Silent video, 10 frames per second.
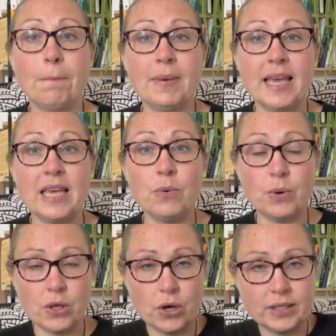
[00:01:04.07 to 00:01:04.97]
me
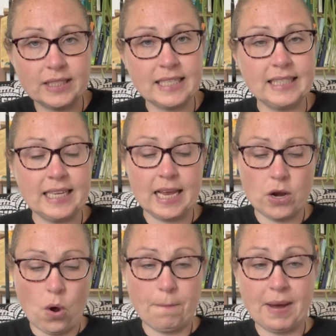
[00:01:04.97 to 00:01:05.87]
with her sitting
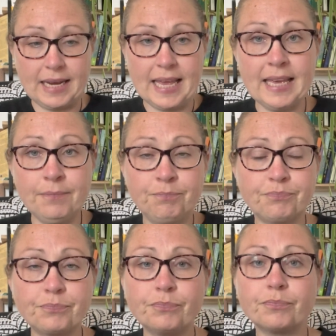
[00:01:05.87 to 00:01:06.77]
on my knee.
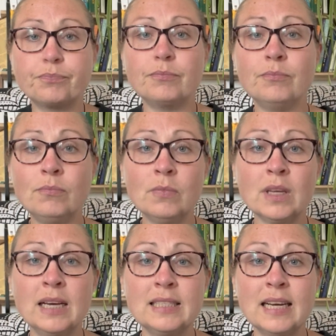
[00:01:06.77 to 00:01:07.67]

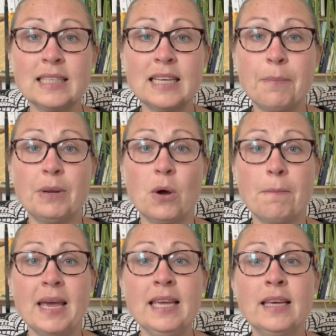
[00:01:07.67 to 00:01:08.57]
I started tapping on
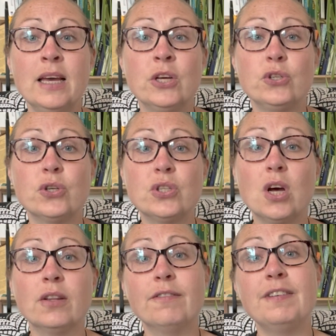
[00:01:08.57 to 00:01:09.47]
me, just
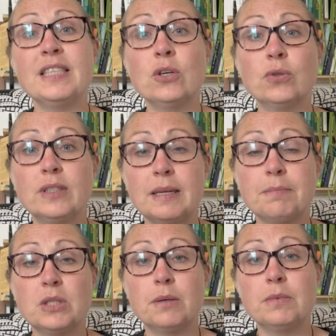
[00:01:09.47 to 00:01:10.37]
on the physical
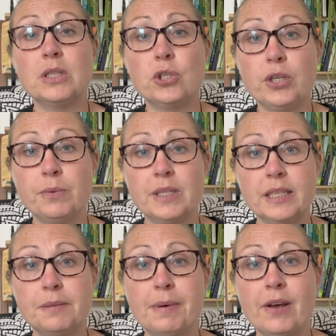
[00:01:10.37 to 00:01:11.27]
symptoms that she was
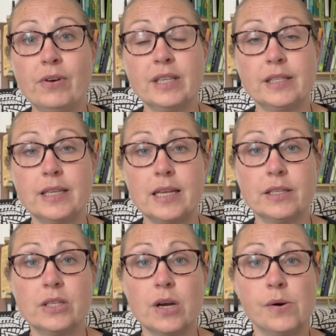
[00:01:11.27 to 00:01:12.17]
experiencing.
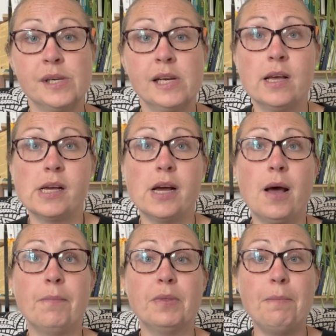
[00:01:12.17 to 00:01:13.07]
So
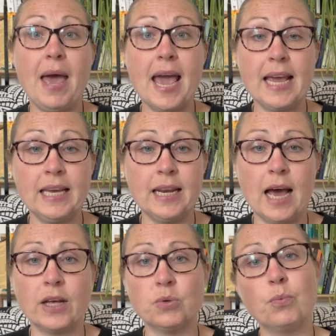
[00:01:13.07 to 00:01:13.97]
the pain
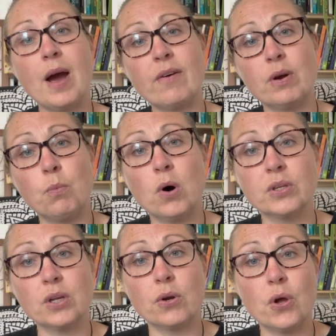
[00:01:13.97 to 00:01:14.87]
and where it was
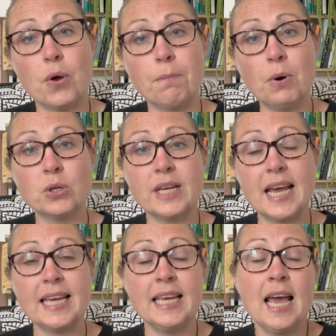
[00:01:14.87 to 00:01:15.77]
on her
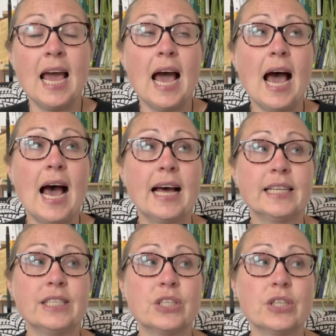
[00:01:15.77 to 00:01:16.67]
body.
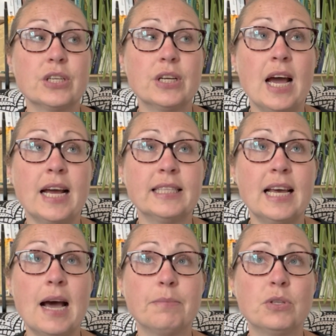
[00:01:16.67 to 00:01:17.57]
And I
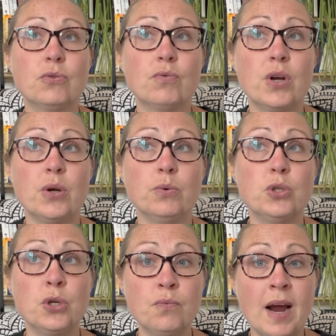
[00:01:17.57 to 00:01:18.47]
tapped through
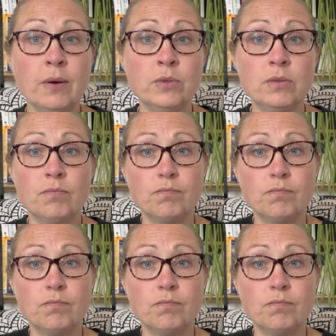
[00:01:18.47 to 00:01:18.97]
2 rounds,